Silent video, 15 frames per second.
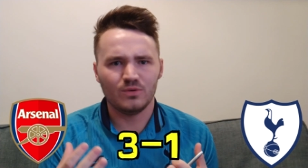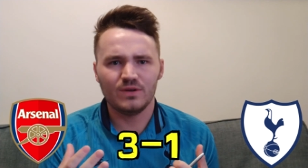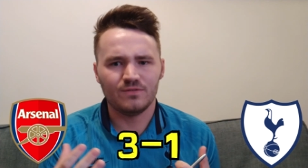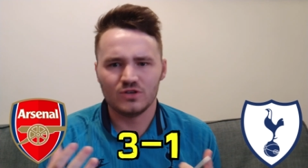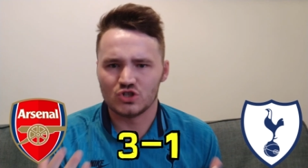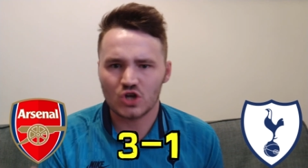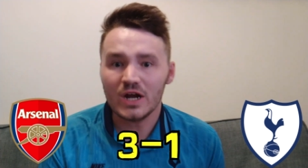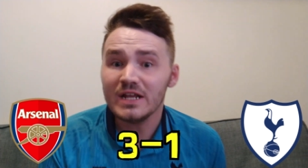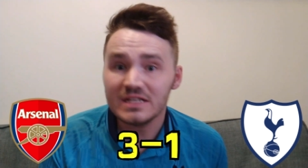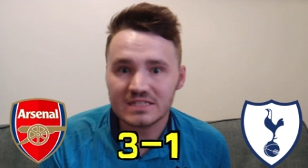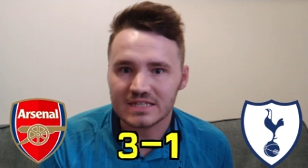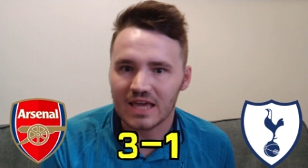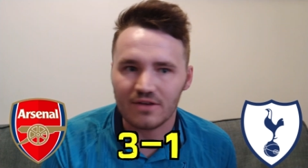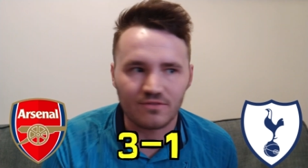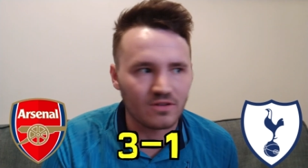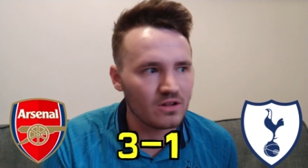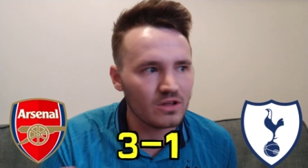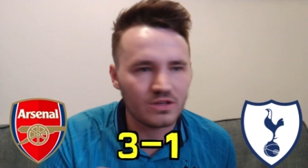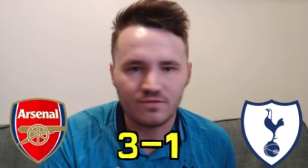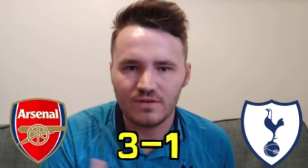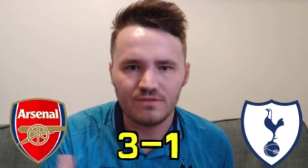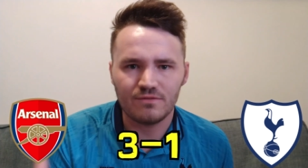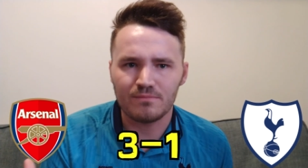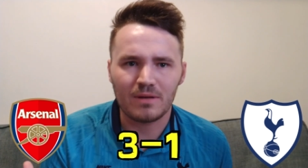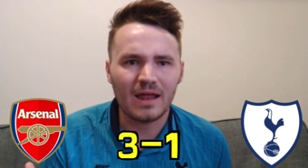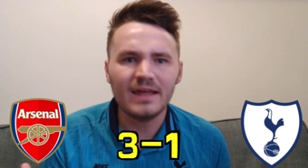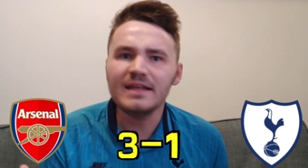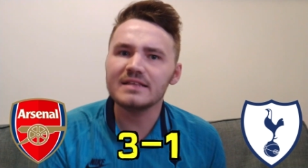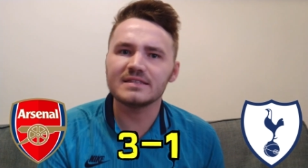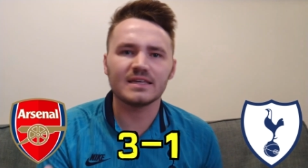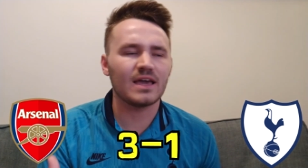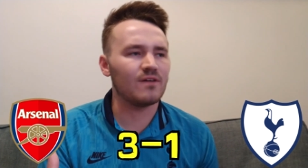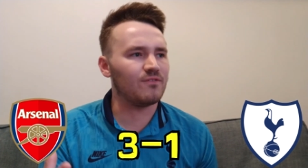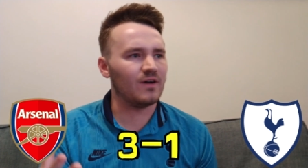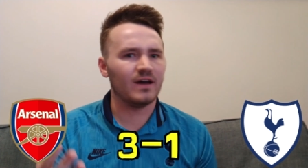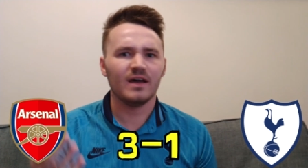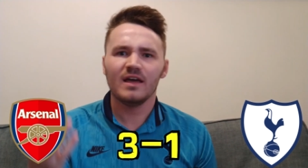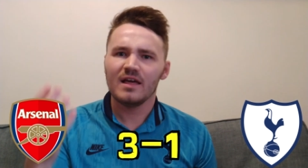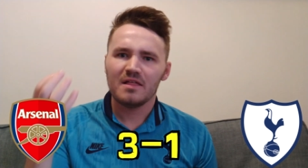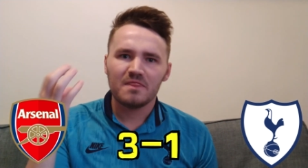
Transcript: you're even trained together, like you've even played together.